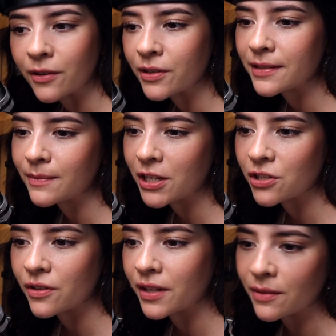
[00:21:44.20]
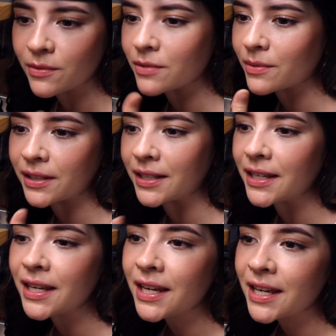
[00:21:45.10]
or to make sure that it was
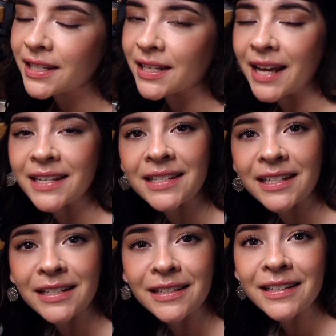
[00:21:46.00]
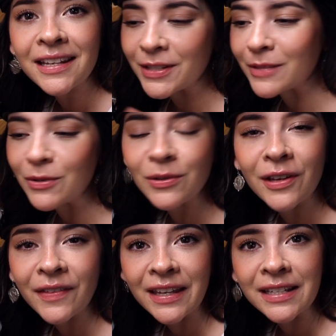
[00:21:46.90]
really nice and smooth on the